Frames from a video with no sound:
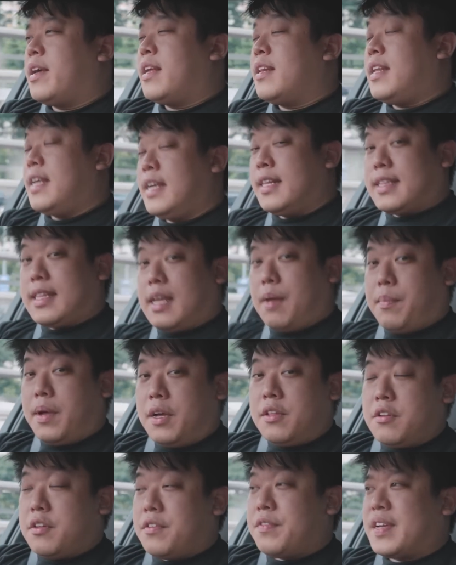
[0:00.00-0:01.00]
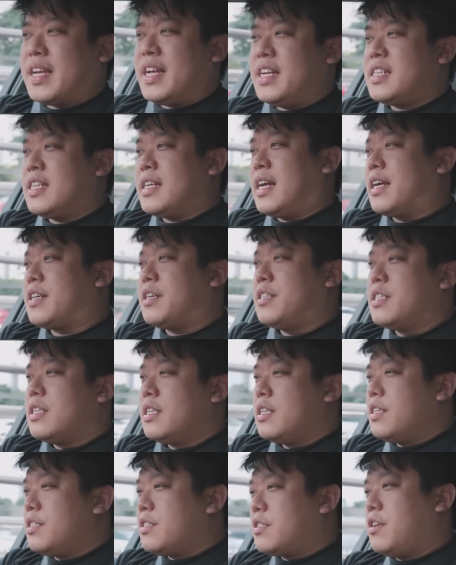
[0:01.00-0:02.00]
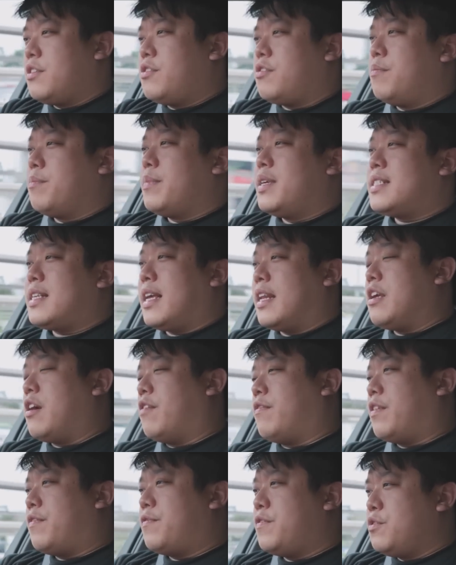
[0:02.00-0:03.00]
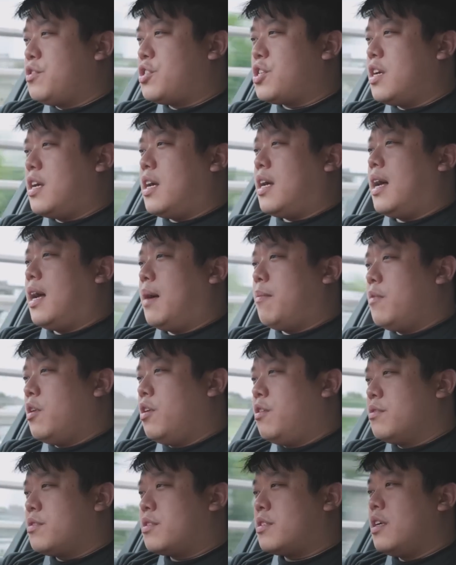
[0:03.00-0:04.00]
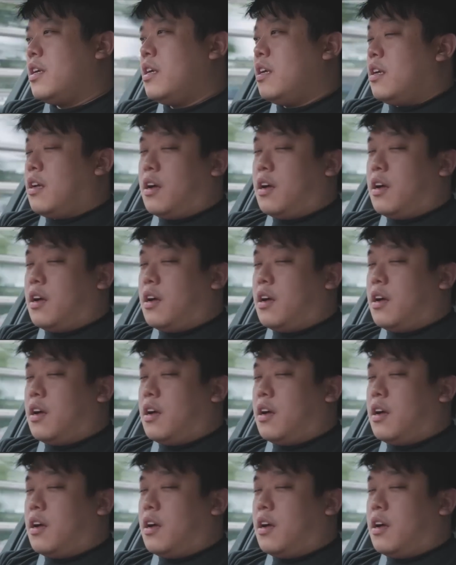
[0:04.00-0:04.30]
and hit that bell notification icon so you don't miss any of our future uploads.